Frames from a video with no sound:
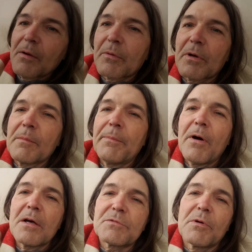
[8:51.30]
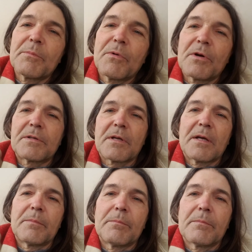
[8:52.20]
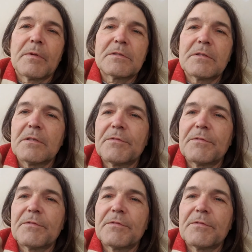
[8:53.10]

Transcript: we're gonna pause one more time. Isn't this